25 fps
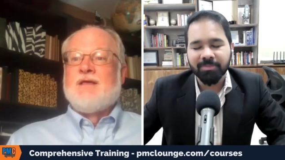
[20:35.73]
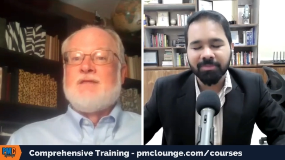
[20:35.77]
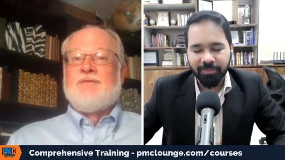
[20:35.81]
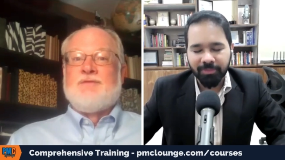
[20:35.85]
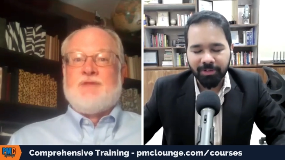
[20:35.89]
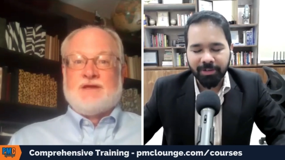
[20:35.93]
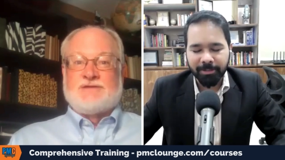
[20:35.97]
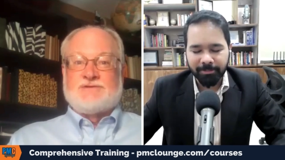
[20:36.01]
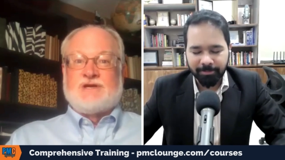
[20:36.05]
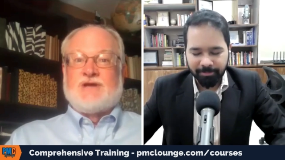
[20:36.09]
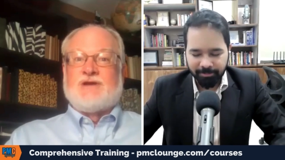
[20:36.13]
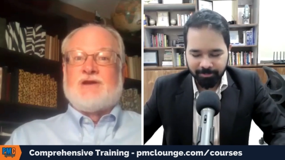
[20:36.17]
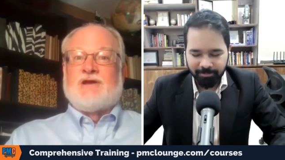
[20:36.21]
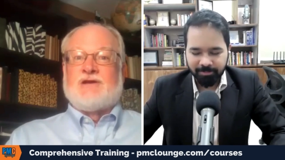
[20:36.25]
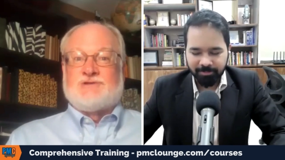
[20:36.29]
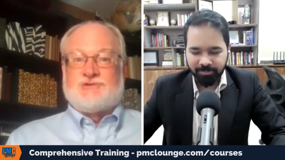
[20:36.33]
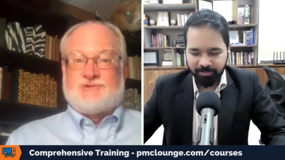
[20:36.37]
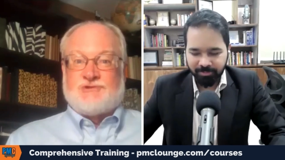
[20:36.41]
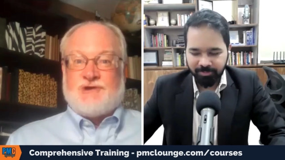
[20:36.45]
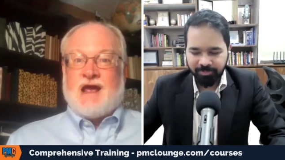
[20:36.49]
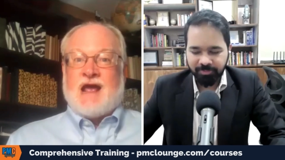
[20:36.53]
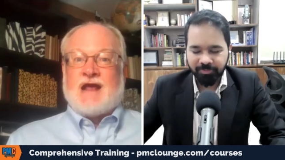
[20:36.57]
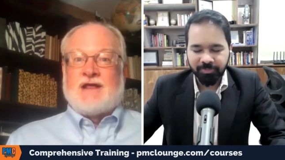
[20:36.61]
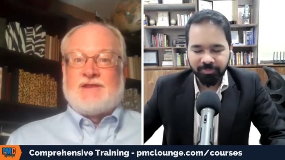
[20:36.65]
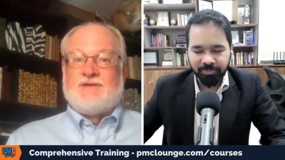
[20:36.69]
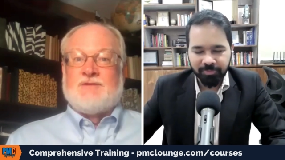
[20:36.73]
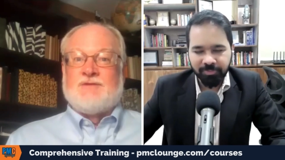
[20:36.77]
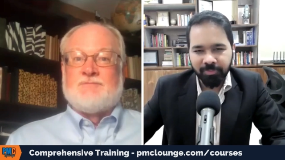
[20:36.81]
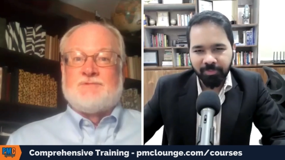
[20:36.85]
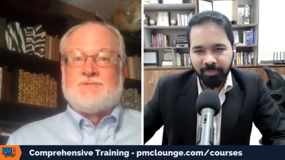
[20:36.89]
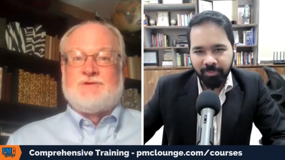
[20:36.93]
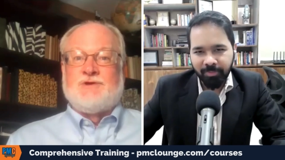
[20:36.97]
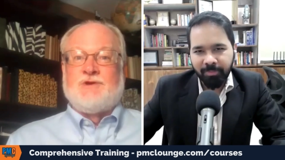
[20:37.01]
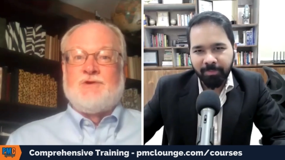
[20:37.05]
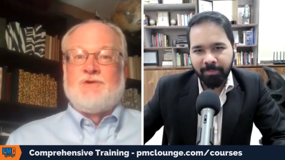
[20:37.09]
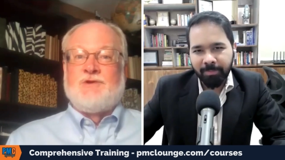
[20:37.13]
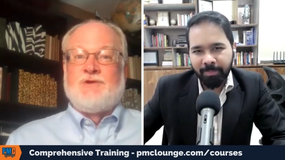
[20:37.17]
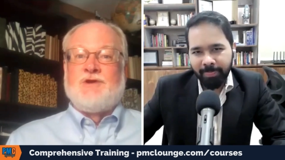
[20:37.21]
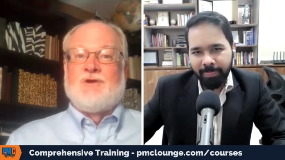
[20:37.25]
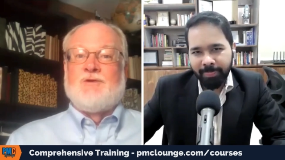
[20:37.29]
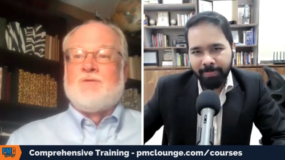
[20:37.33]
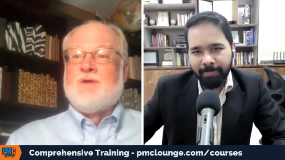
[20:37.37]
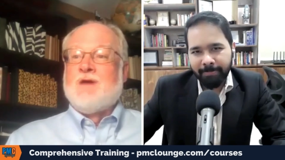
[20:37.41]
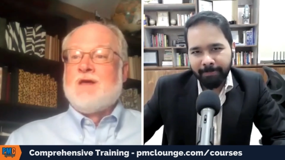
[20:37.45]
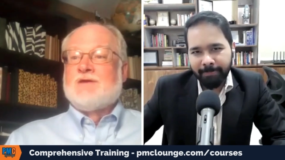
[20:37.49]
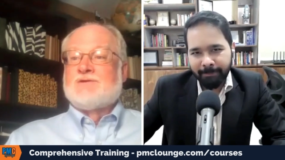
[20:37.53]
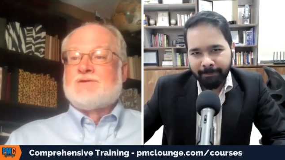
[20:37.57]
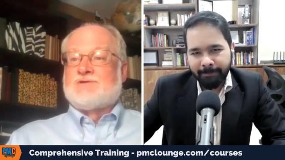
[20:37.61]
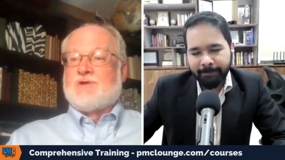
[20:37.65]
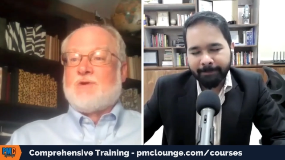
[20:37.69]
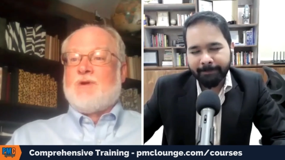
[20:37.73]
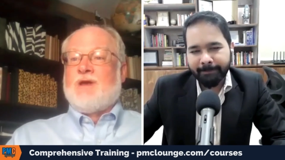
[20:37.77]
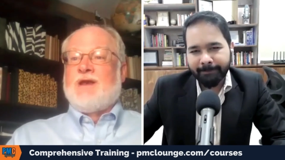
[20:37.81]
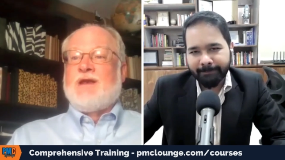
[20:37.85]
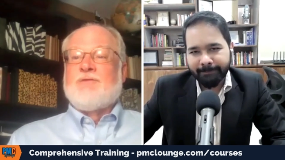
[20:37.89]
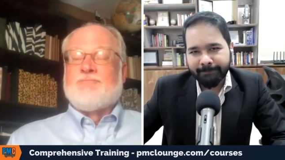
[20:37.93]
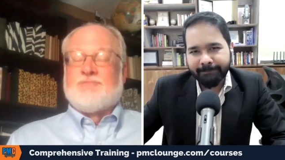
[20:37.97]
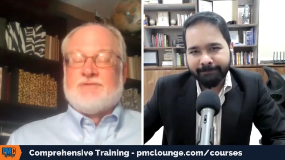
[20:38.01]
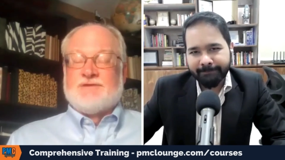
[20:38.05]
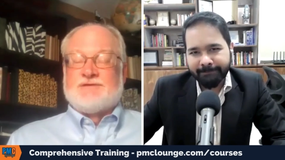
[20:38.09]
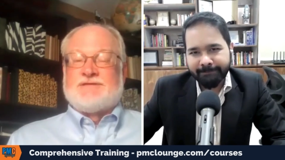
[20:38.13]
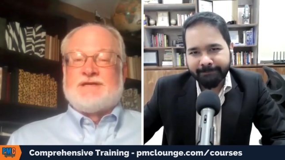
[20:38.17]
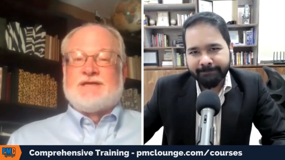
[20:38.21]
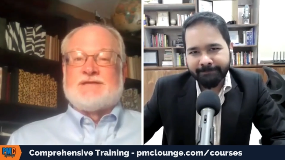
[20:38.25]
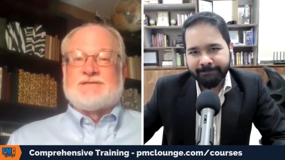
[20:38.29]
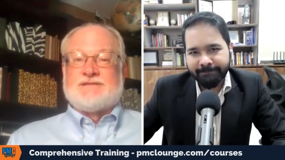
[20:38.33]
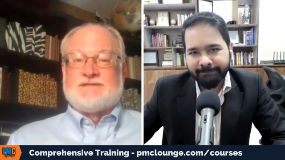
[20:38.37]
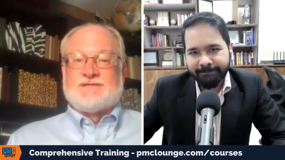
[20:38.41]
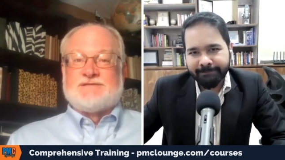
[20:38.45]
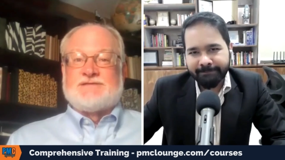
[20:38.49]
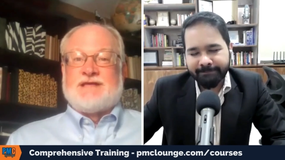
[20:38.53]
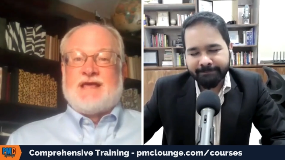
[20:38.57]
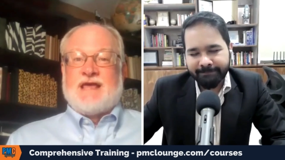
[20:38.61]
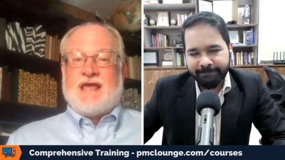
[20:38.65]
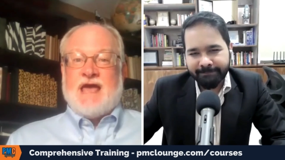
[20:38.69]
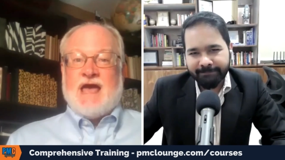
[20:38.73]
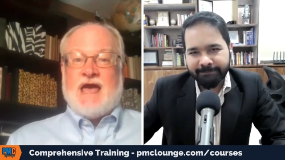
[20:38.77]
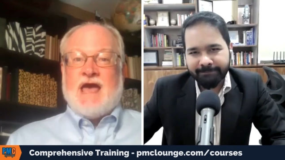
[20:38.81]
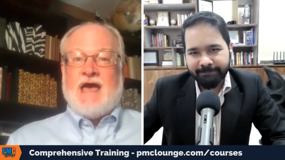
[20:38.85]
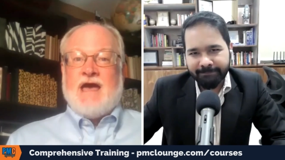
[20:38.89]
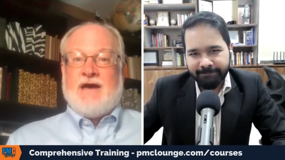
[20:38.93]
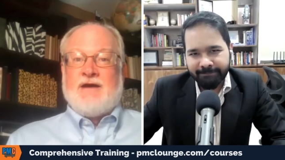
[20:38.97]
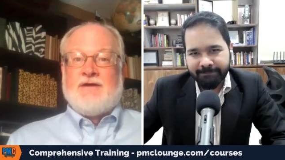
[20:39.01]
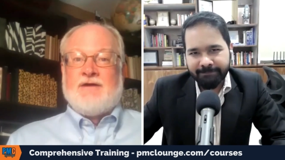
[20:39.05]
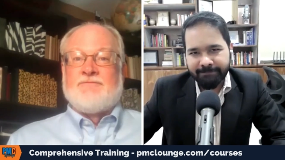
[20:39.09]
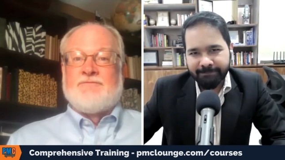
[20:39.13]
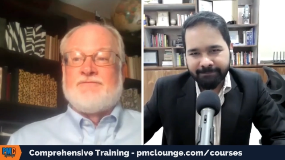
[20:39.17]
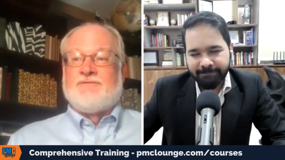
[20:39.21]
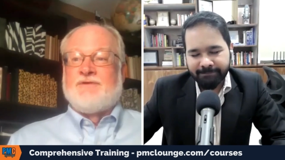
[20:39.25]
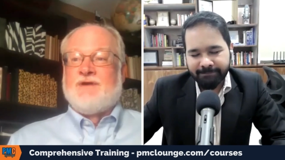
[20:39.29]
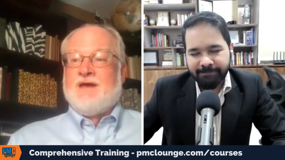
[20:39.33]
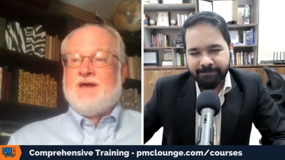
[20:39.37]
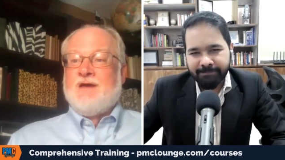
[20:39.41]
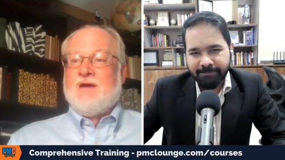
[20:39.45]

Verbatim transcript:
Speaker 1: That's going to attract them to you. So any resistance they have,